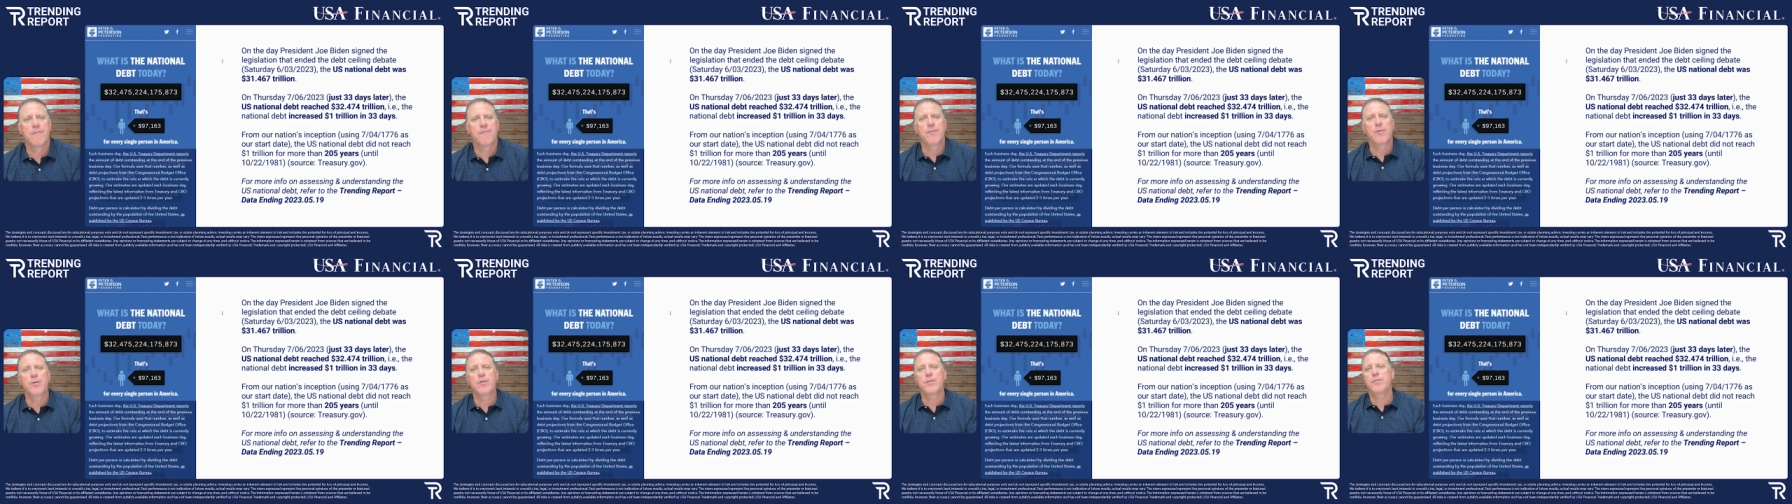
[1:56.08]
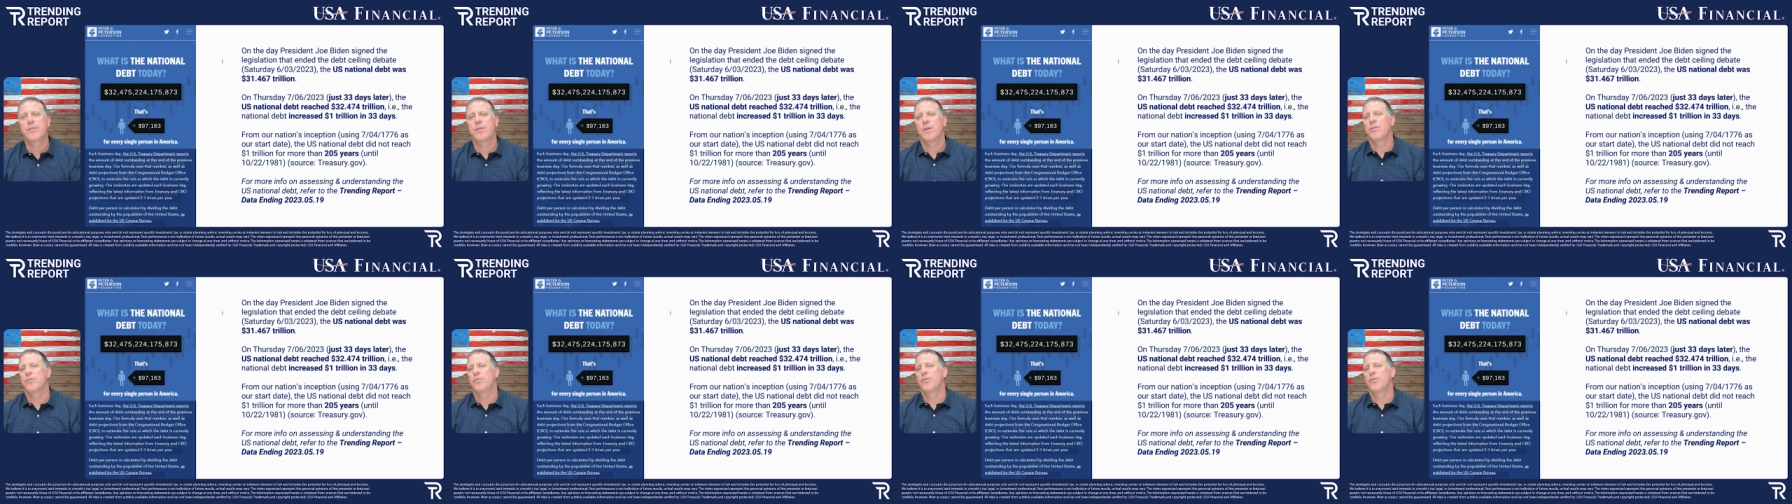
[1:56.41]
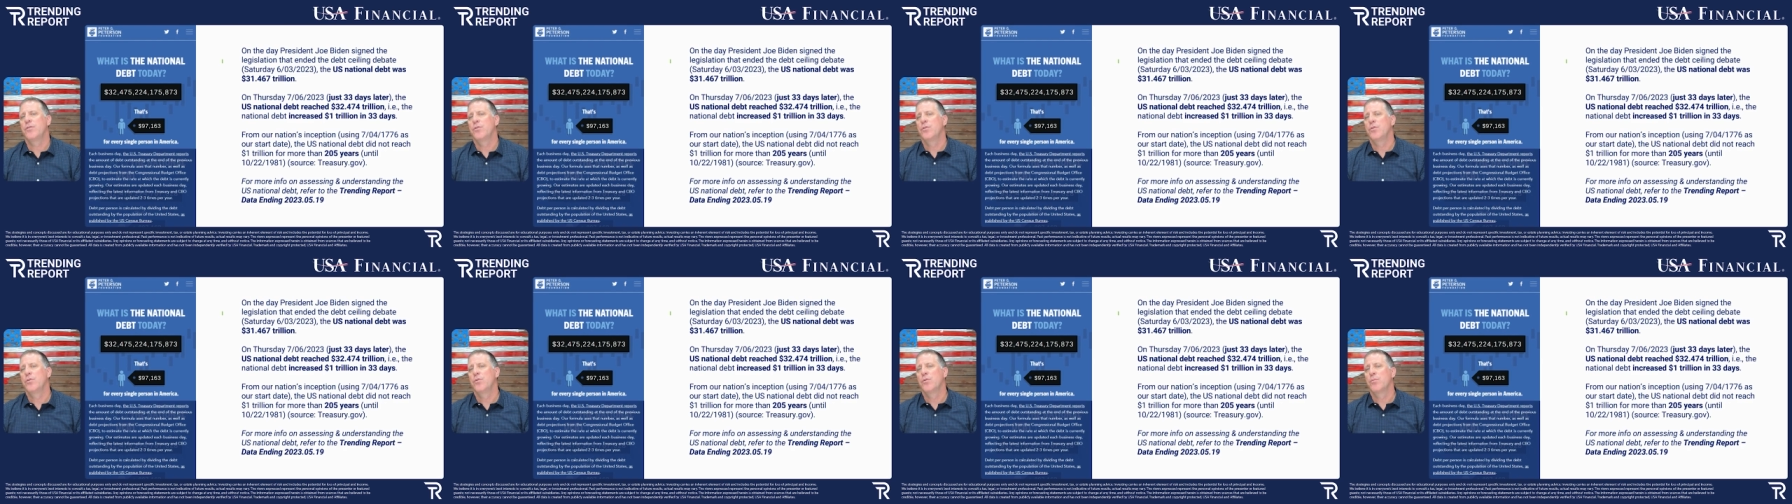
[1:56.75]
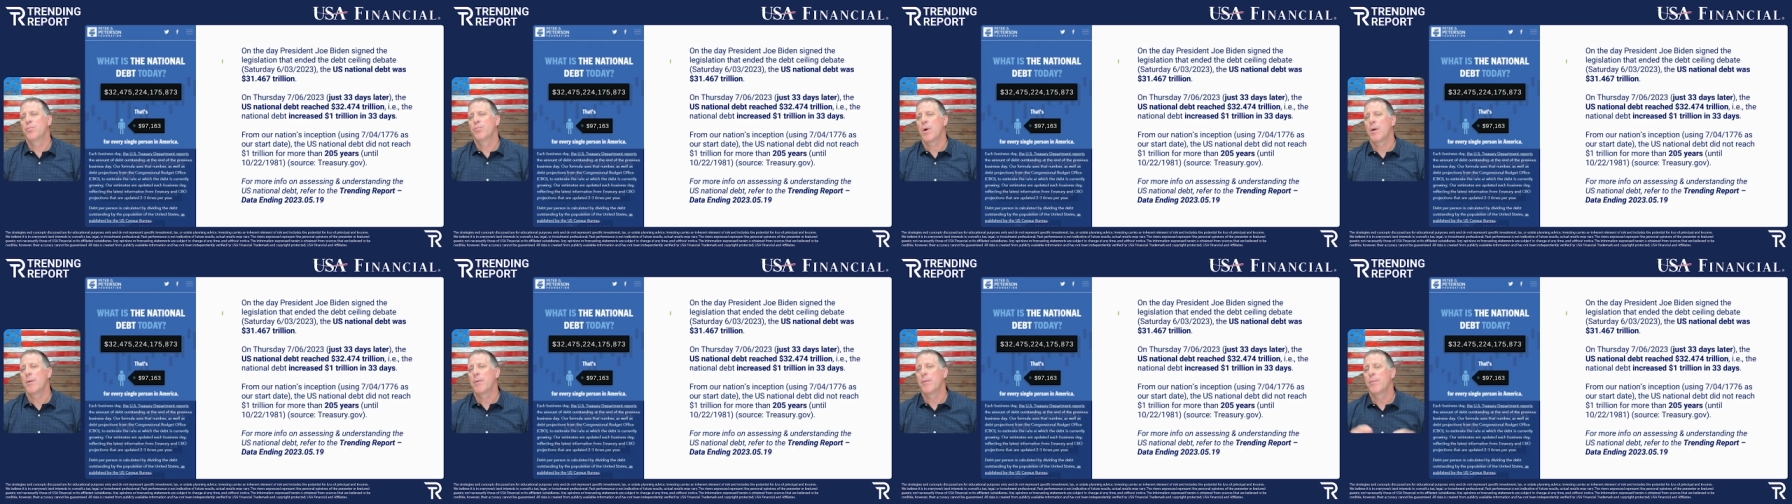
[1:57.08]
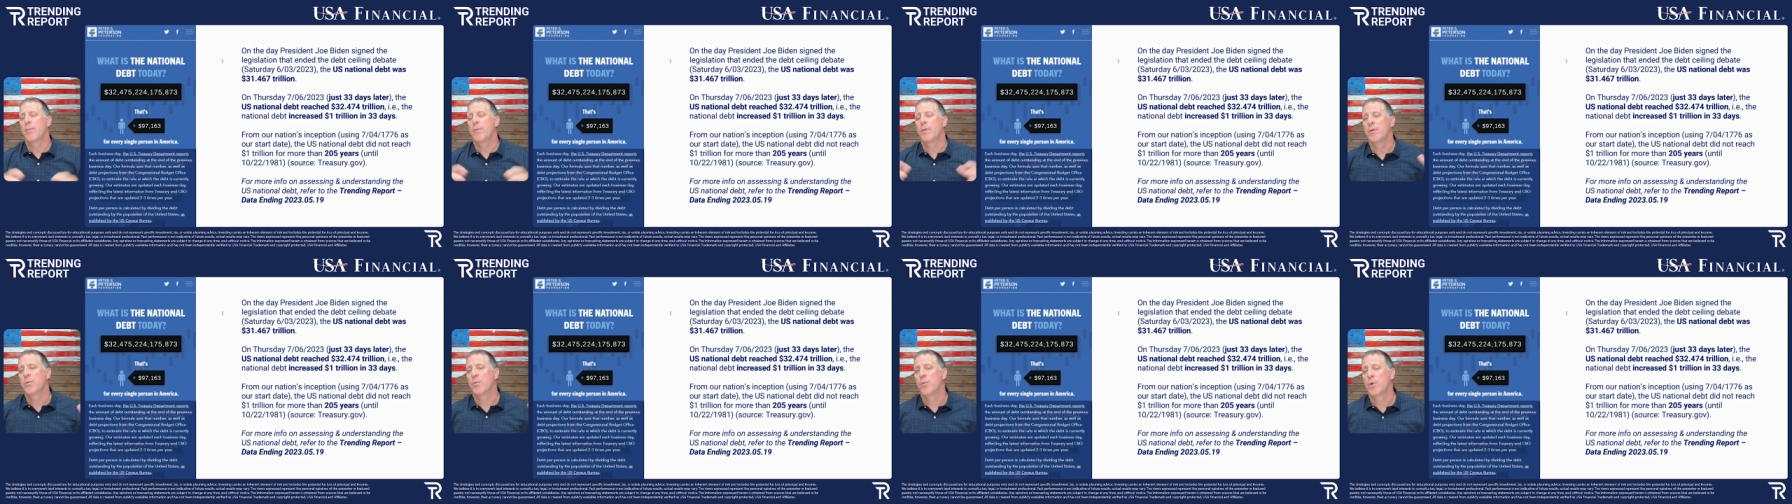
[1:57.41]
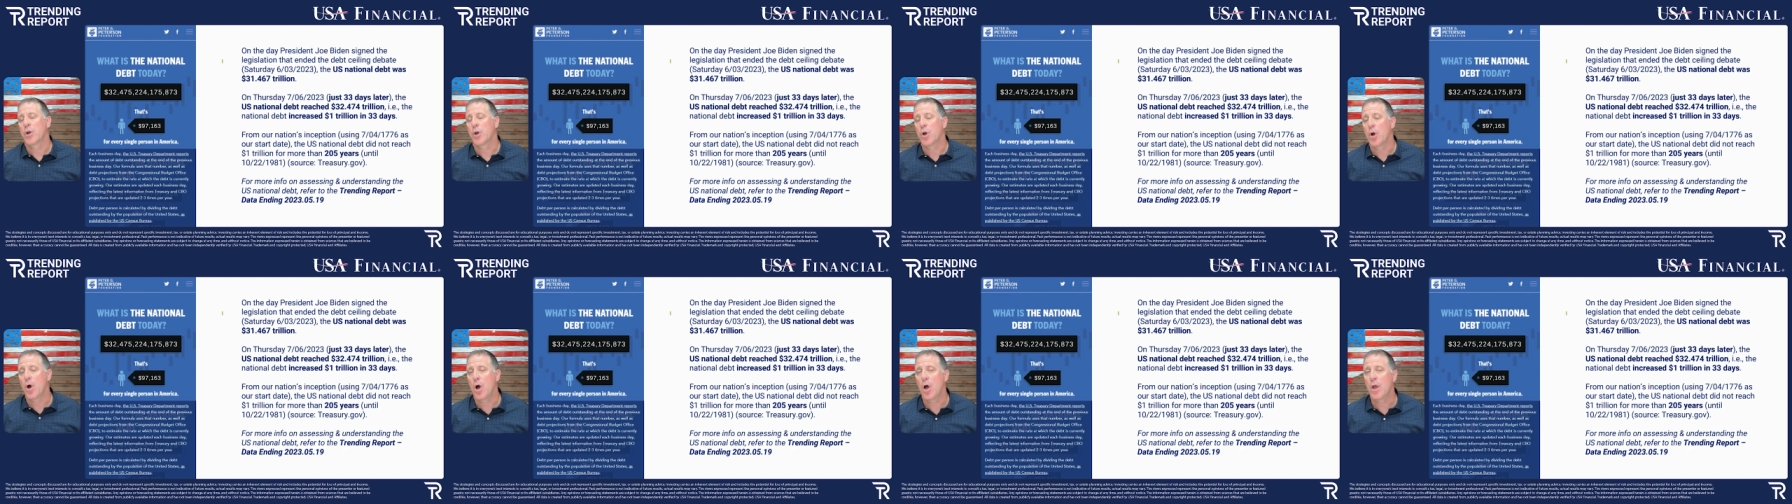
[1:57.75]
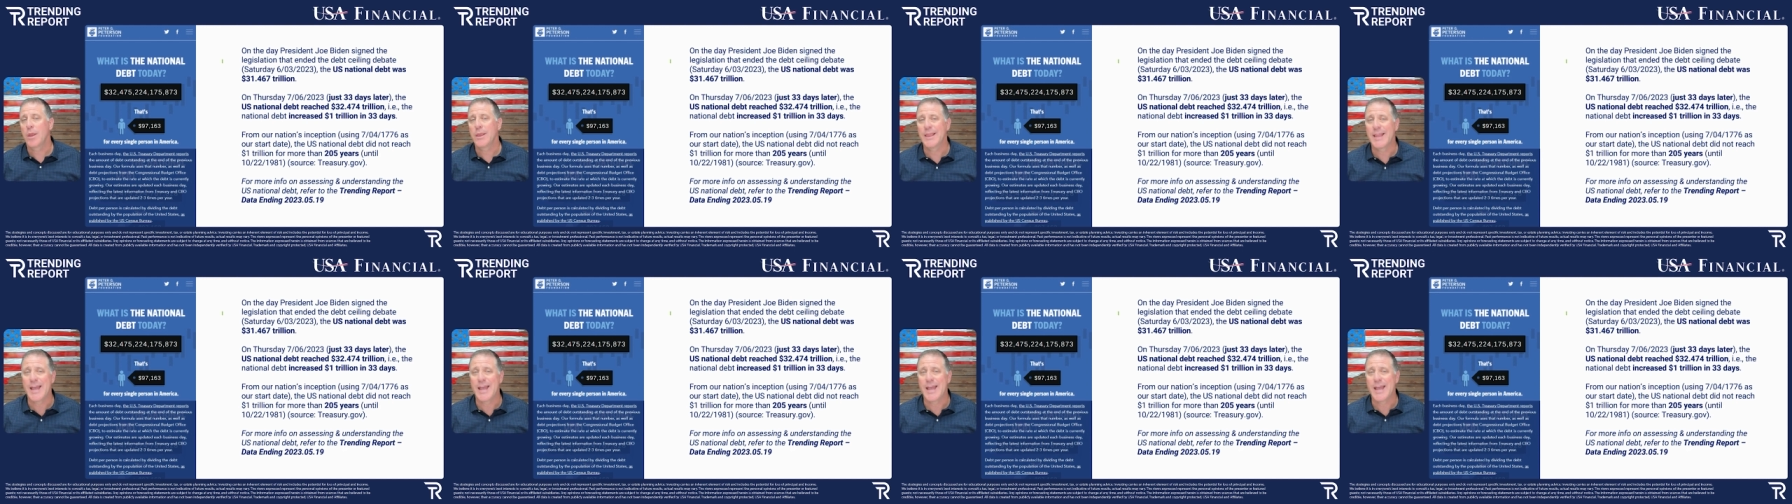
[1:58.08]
First, as you probably recall,